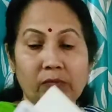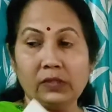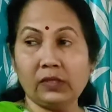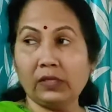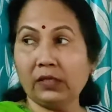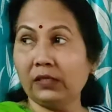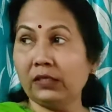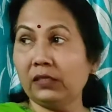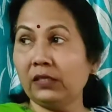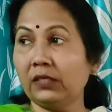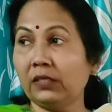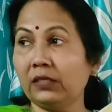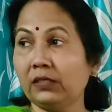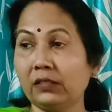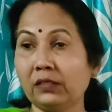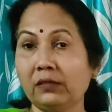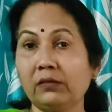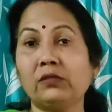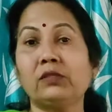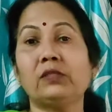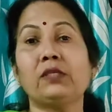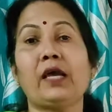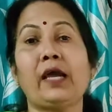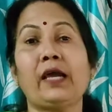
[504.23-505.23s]
the
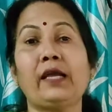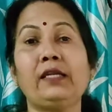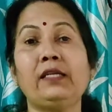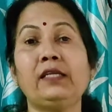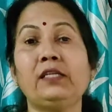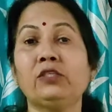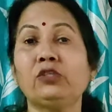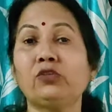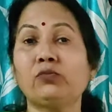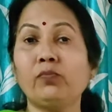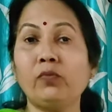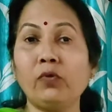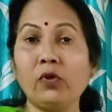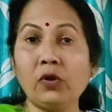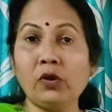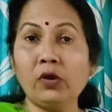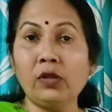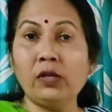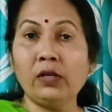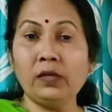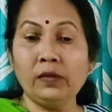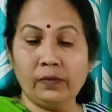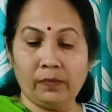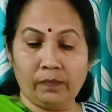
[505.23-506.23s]
child is
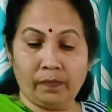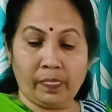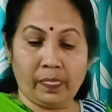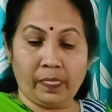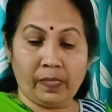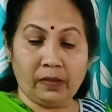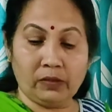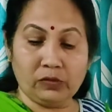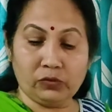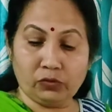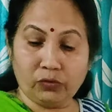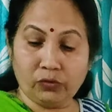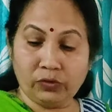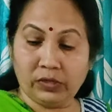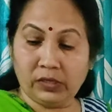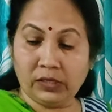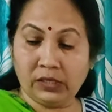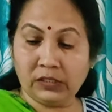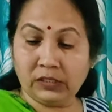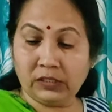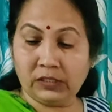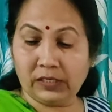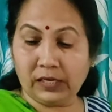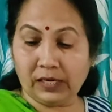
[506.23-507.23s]
small, so
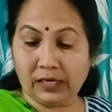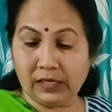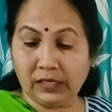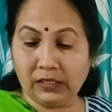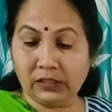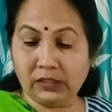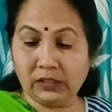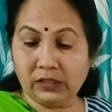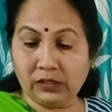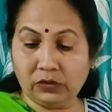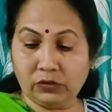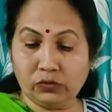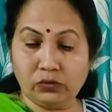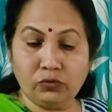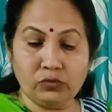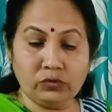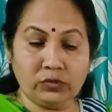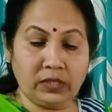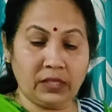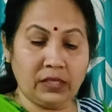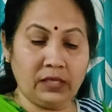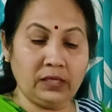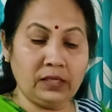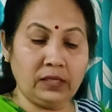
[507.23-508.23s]
he is telling the
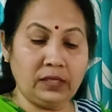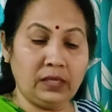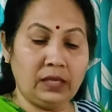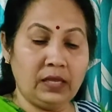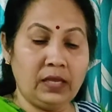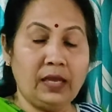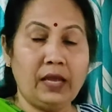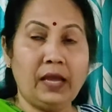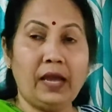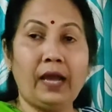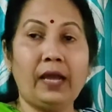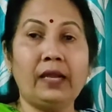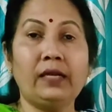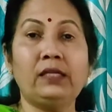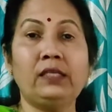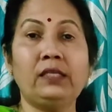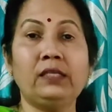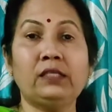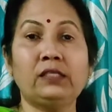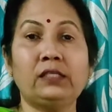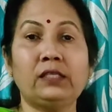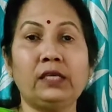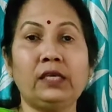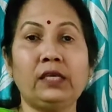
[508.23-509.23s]
true thing, and
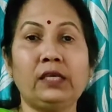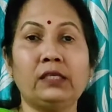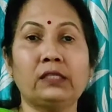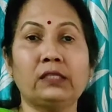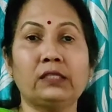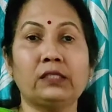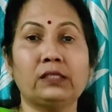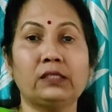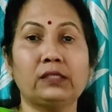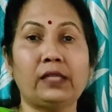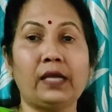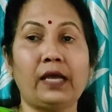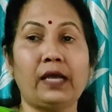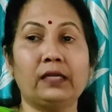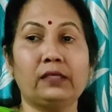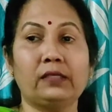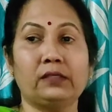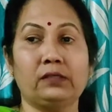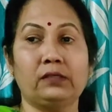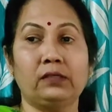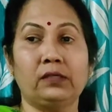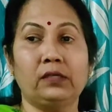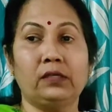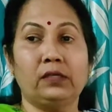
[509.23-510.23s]
he says
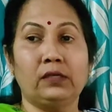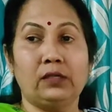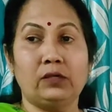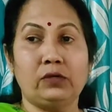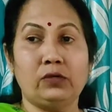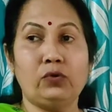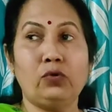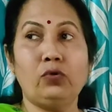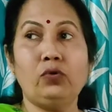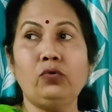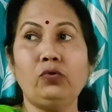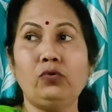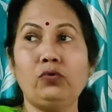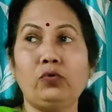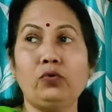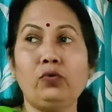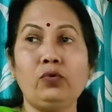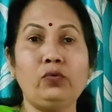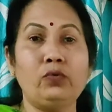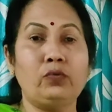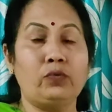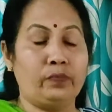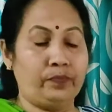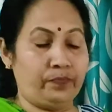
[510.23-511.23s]
that,
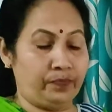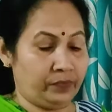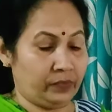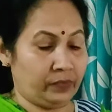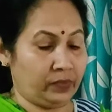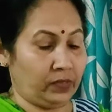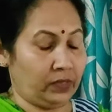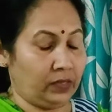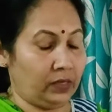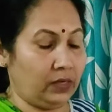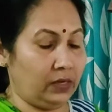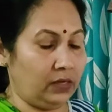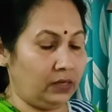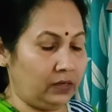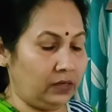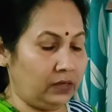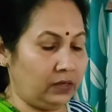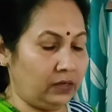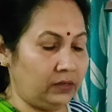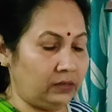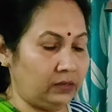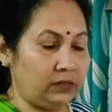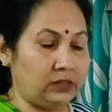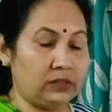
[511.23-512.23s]
no,
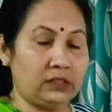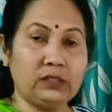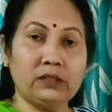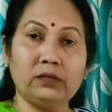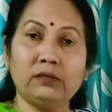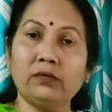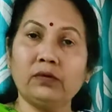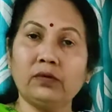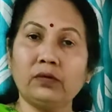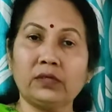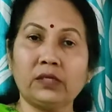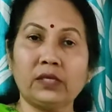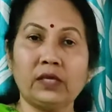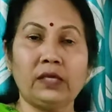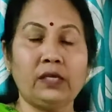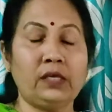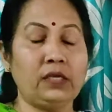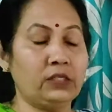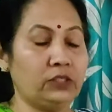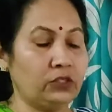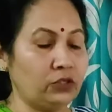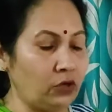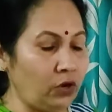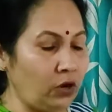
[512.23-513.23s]
the
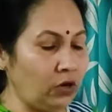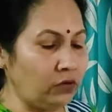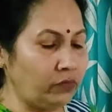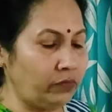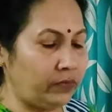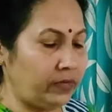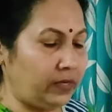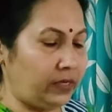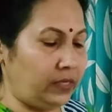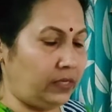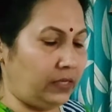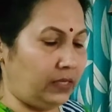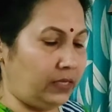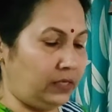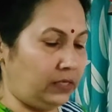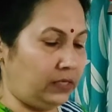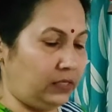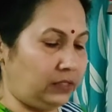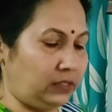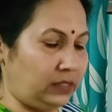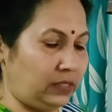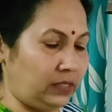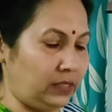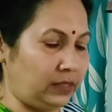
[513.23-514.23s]
king is not wearing
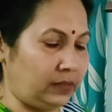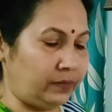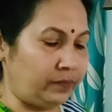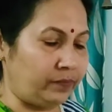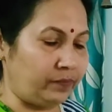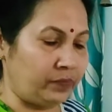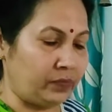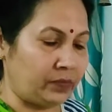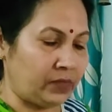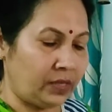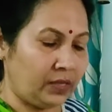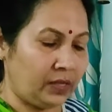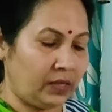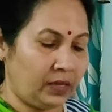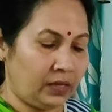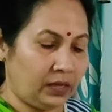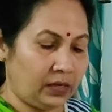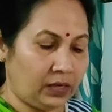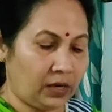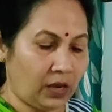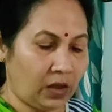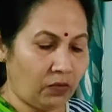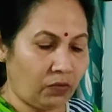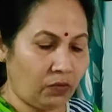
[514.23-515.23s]
anything.
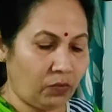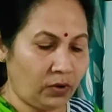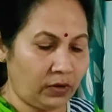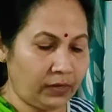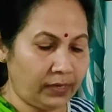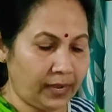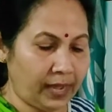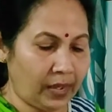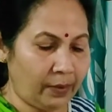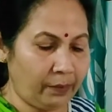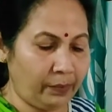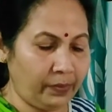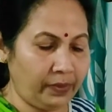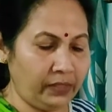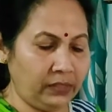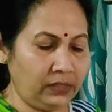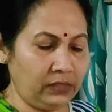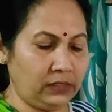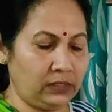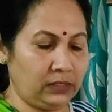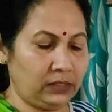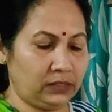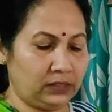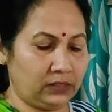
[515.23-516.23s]
Now what
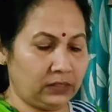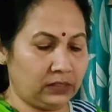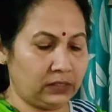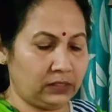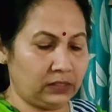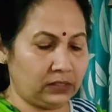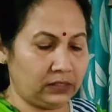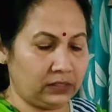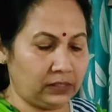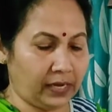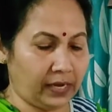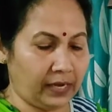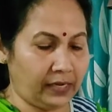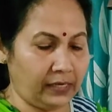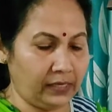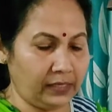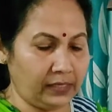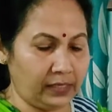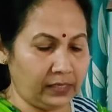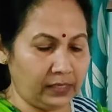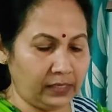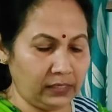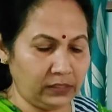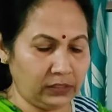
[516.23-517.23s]
happens? The
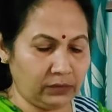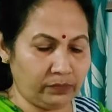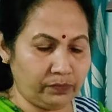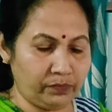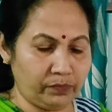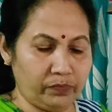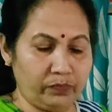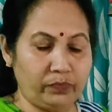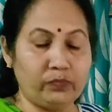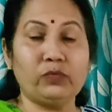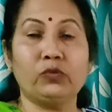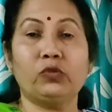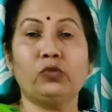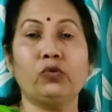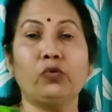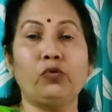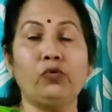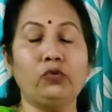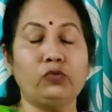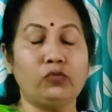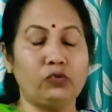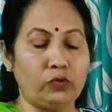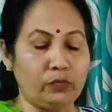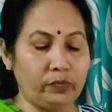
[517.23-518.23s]
child is
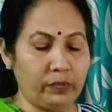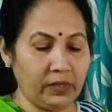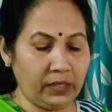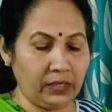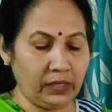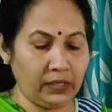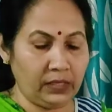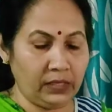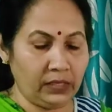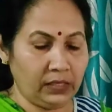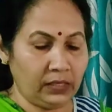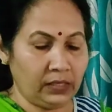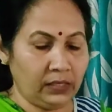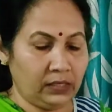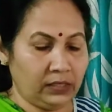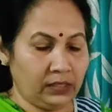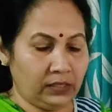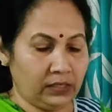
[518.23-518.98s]
told to be